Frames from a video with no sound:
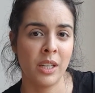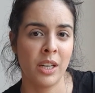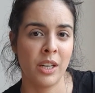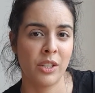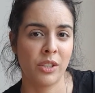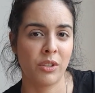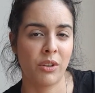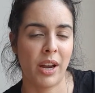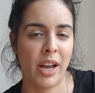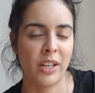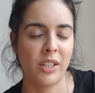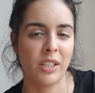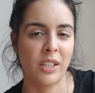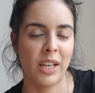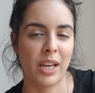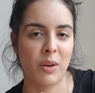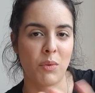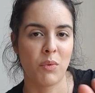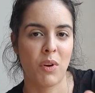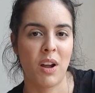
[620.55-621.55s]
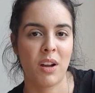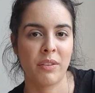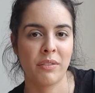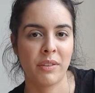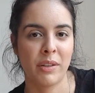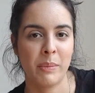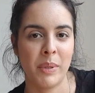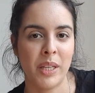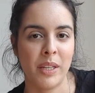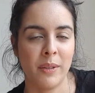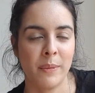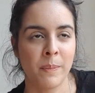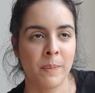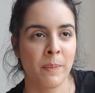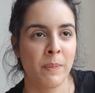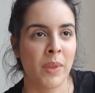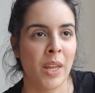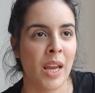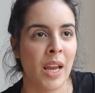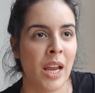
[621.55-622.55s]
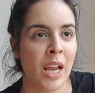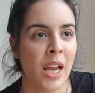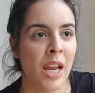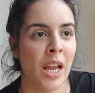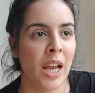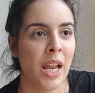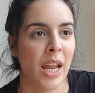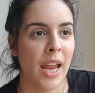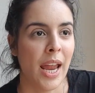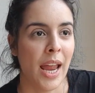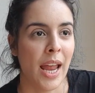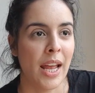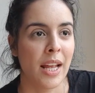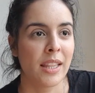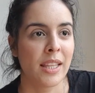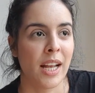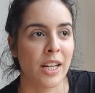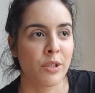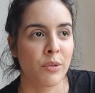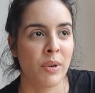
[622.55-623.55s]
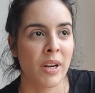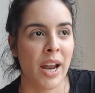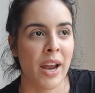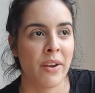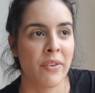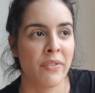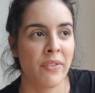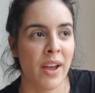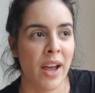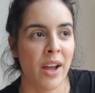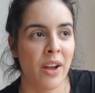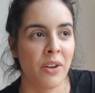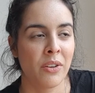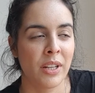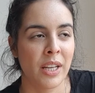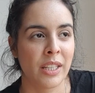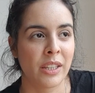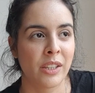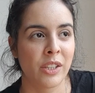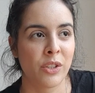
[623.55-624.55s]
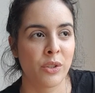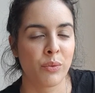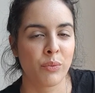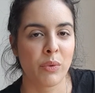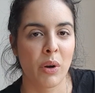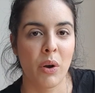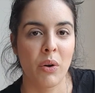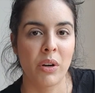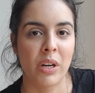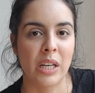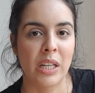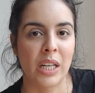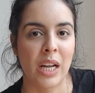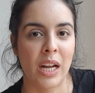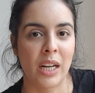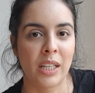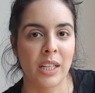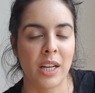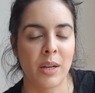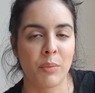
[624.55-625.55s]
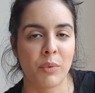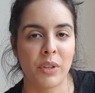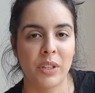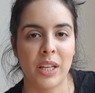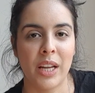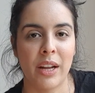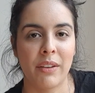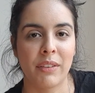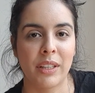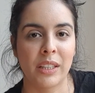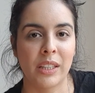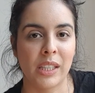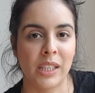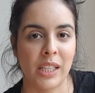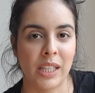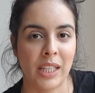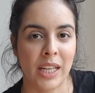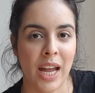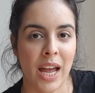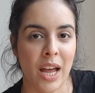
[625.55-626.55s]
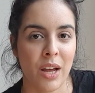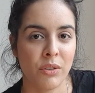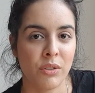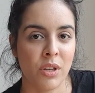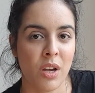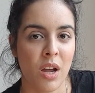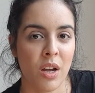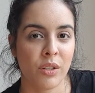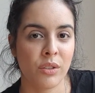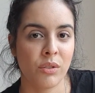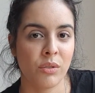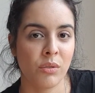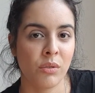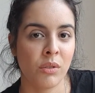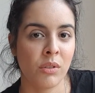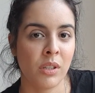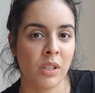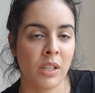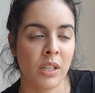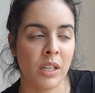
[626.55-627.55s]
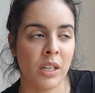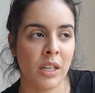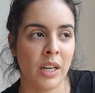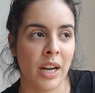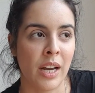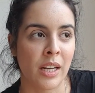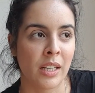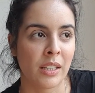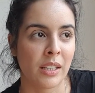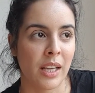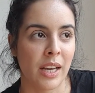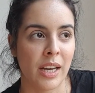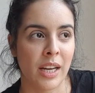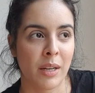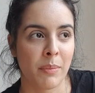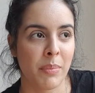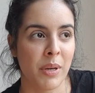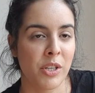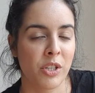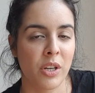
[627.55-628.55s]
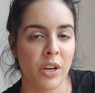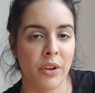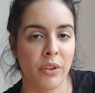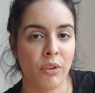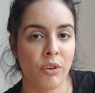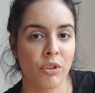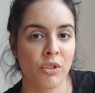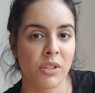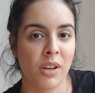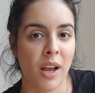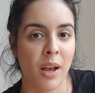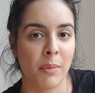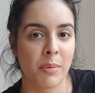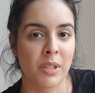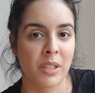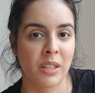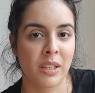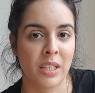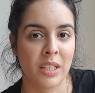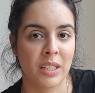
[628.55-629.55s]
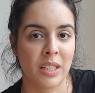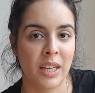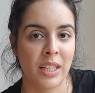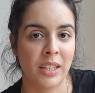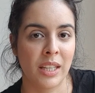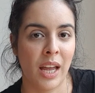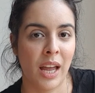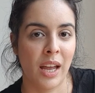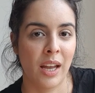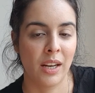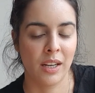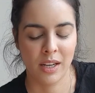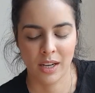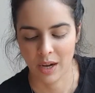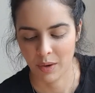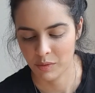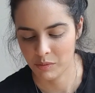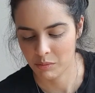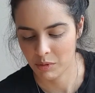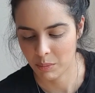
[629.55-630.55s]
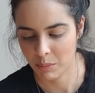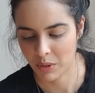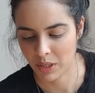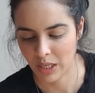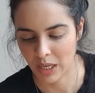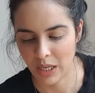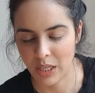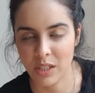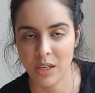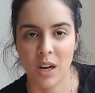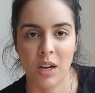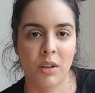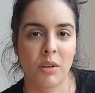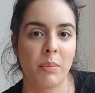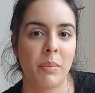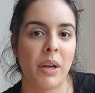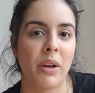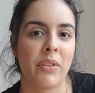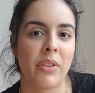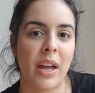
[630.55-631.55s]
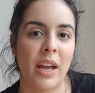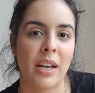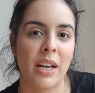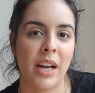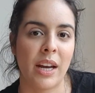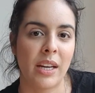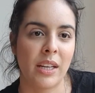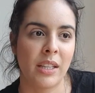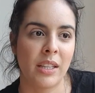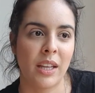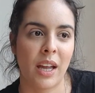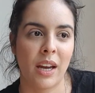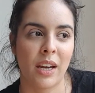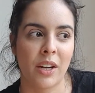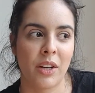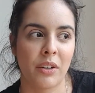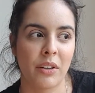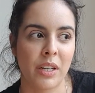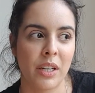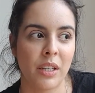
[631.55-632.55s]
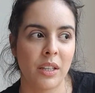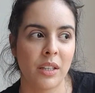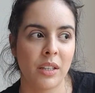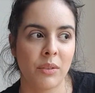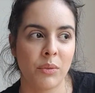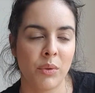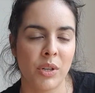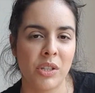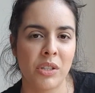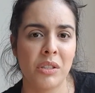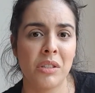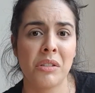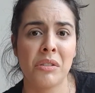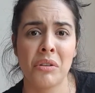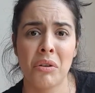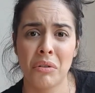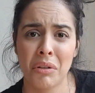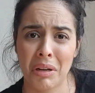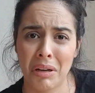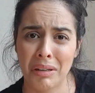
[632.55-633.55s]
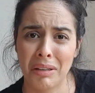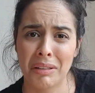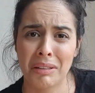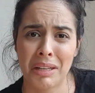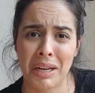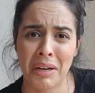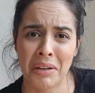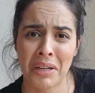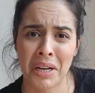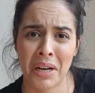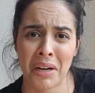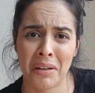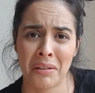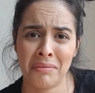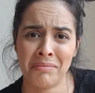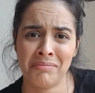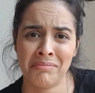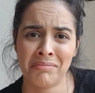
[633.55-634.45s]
So I had to like walk for a bit. And that's when I found like this road in Gangnam where they have like the Kakao Talk store and like a bunch of other shops and things like that. And I remember getting Taco Bell that night in that area, which is no longer there now.